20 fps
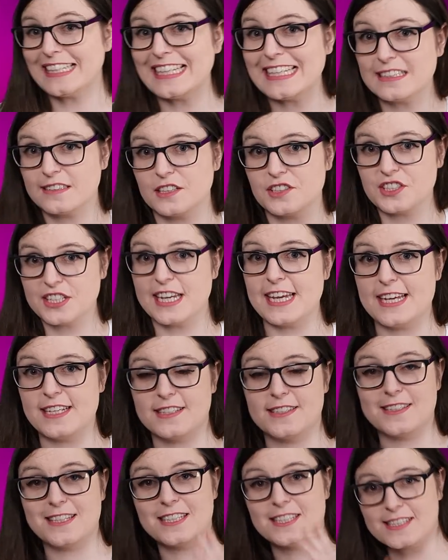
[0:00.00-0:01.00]
need to
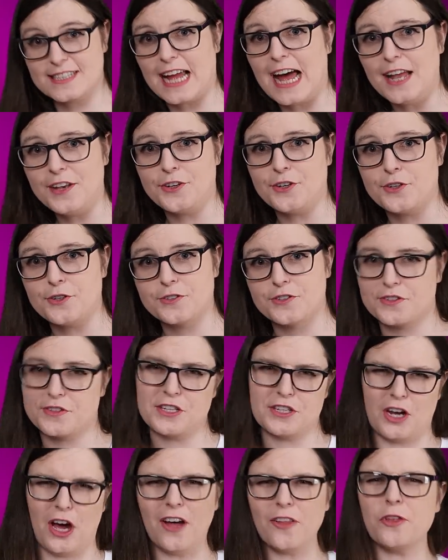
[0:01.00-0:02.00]
chase the standards
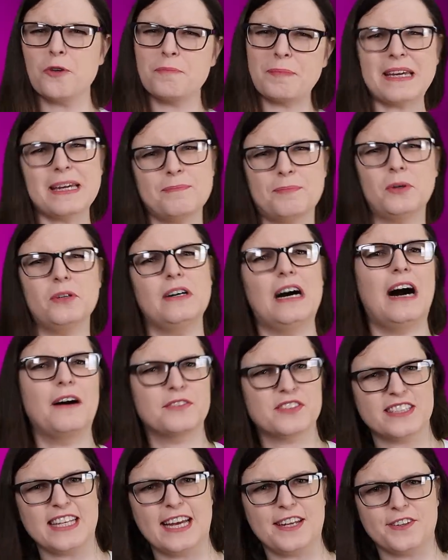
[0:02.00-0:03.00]
that other people
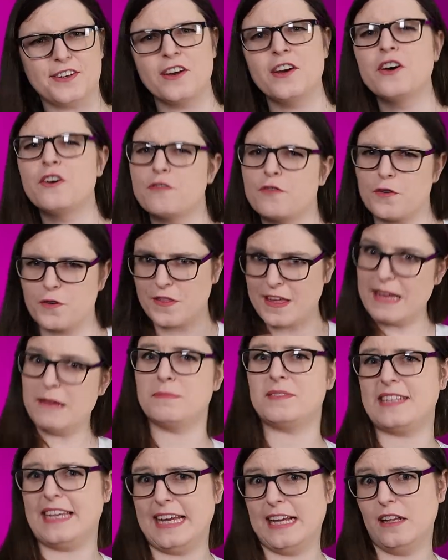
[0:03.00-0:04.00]
have set for
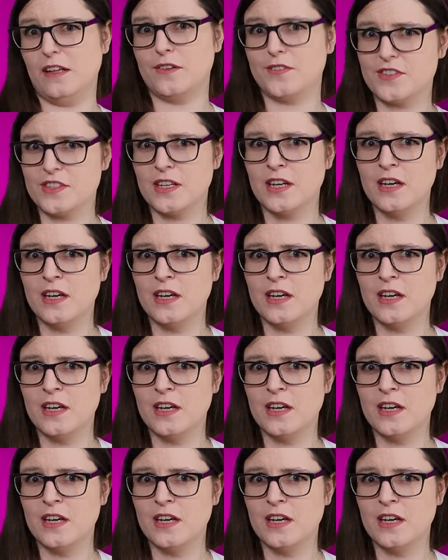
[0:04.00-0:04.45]
themselves.